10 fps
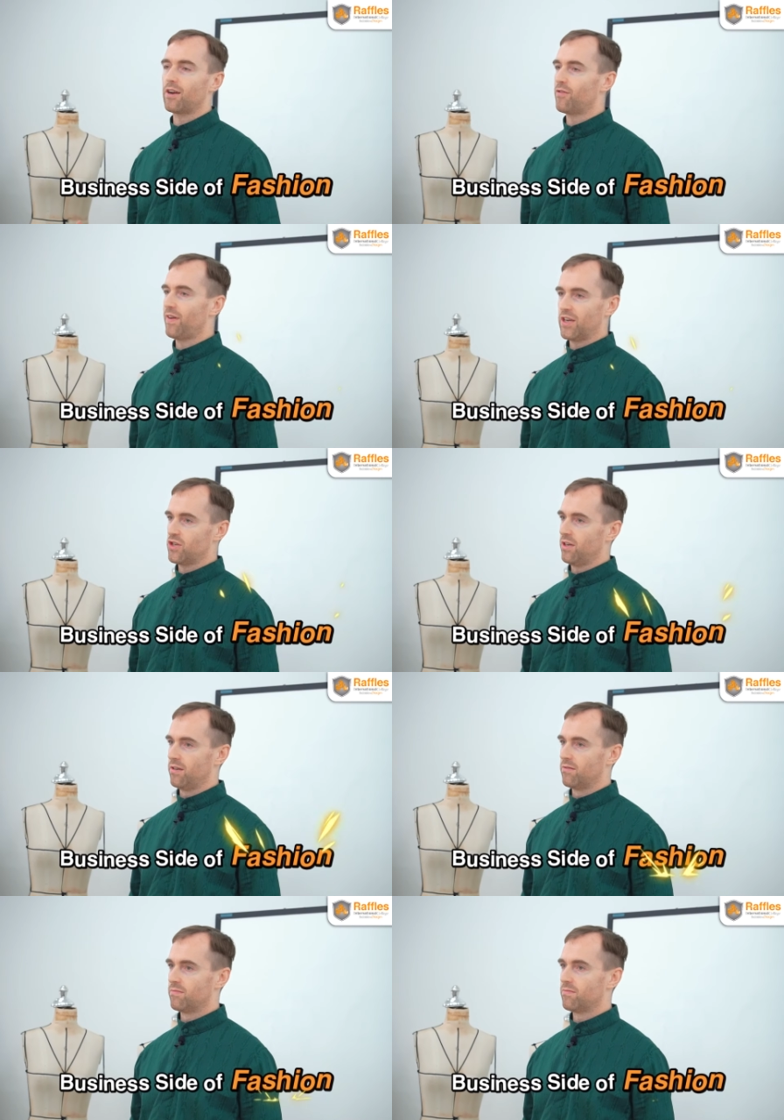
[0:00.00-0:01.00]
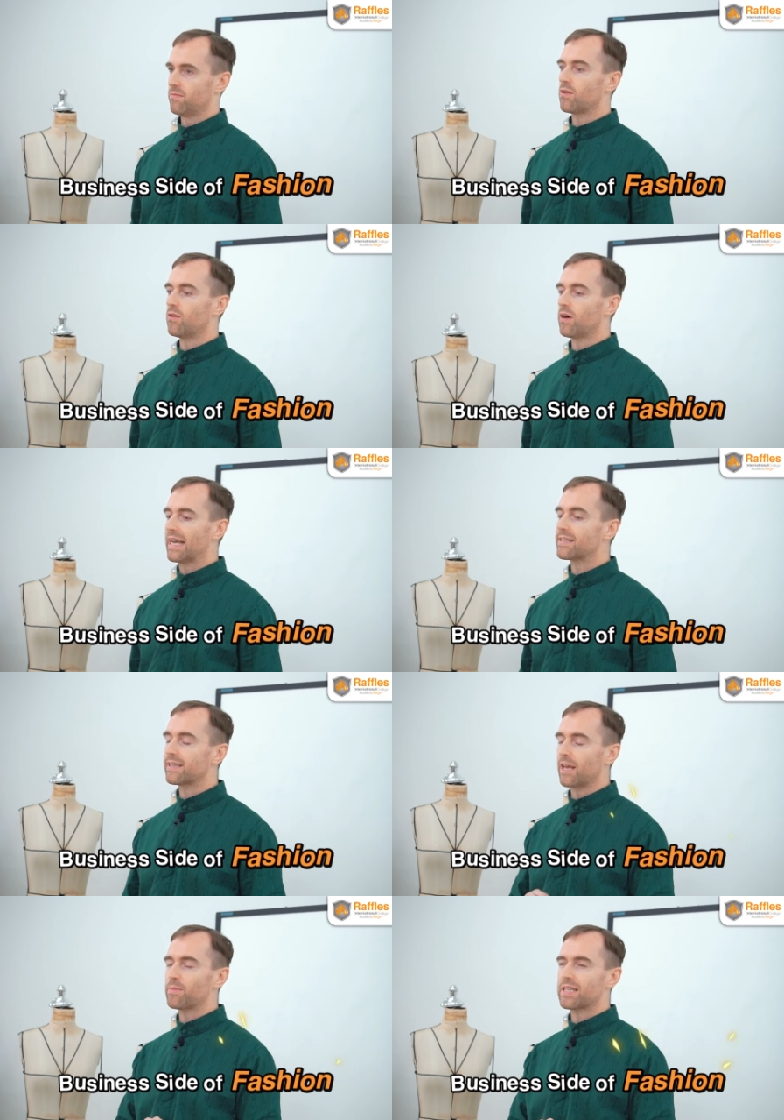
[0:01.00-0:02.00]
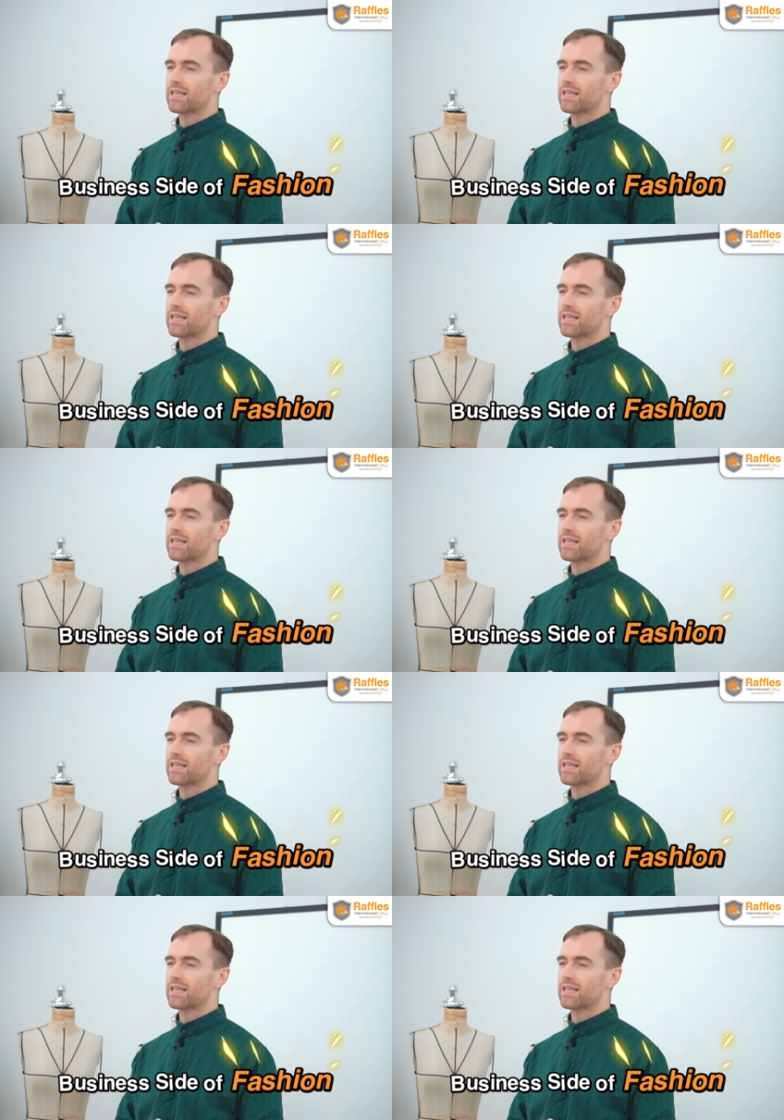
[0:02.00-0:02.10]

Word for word: side of fashion. So, as the name